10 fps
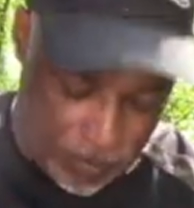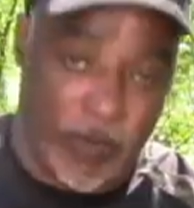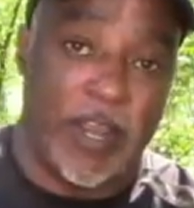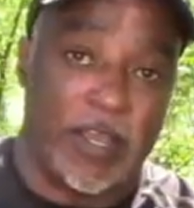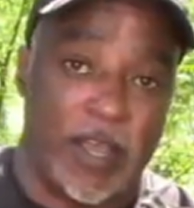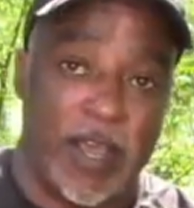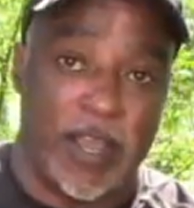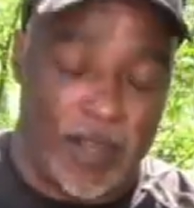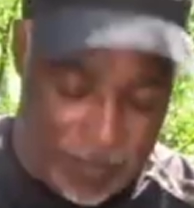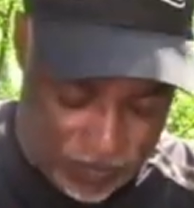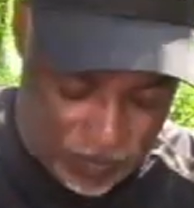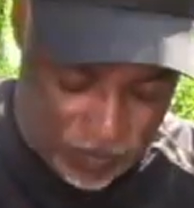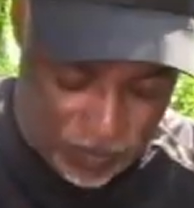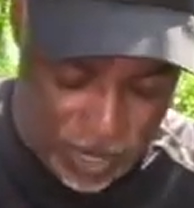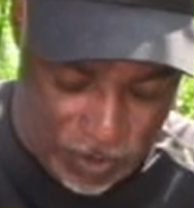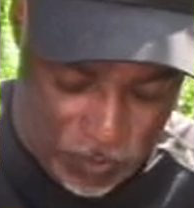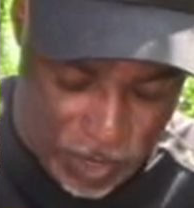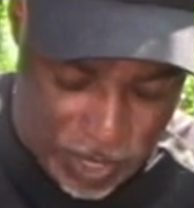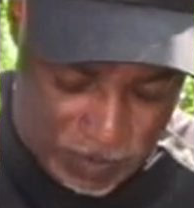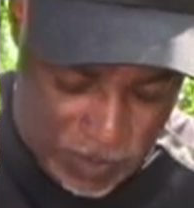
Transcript: Great guy, by the way.